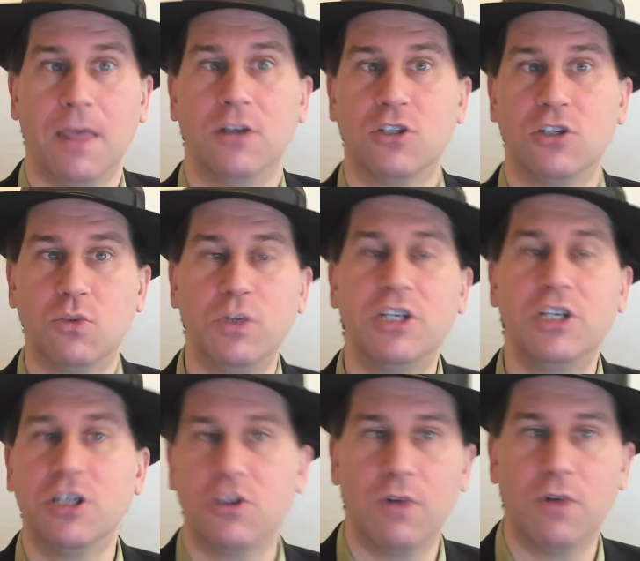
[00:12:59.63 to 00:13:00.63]
Switching
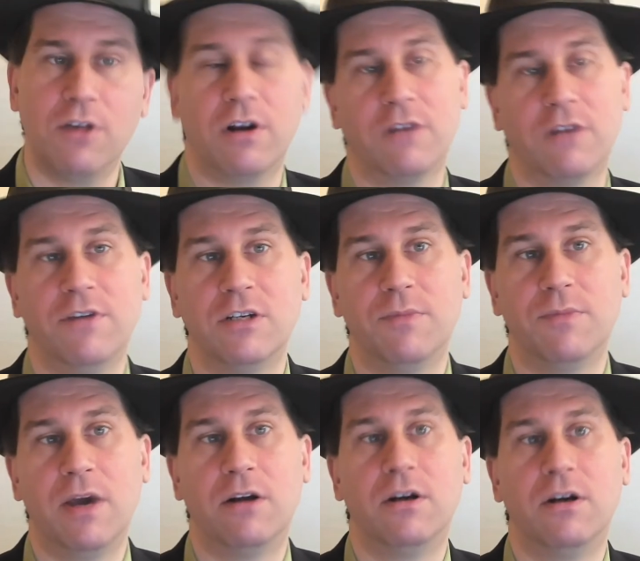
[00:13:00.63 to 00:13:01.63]
into another activation
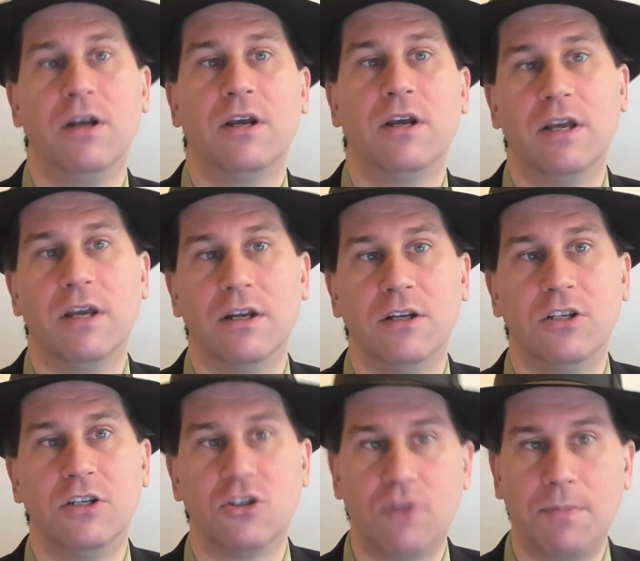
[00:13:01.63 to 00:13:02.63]
pattern can
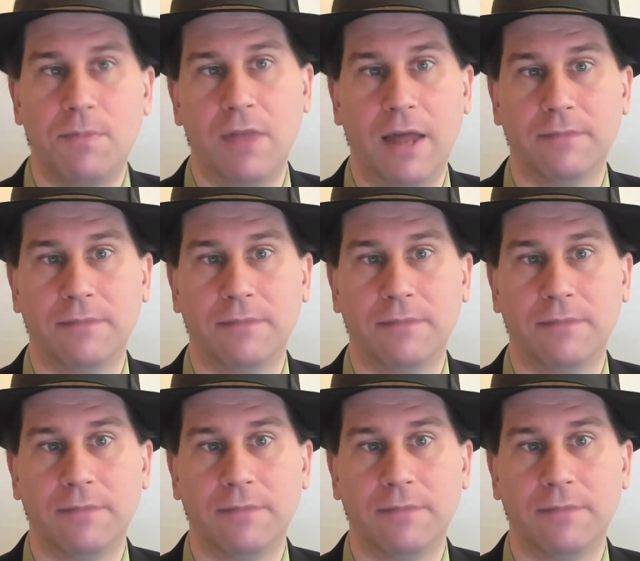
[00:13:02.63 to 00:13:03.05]
disrupt that.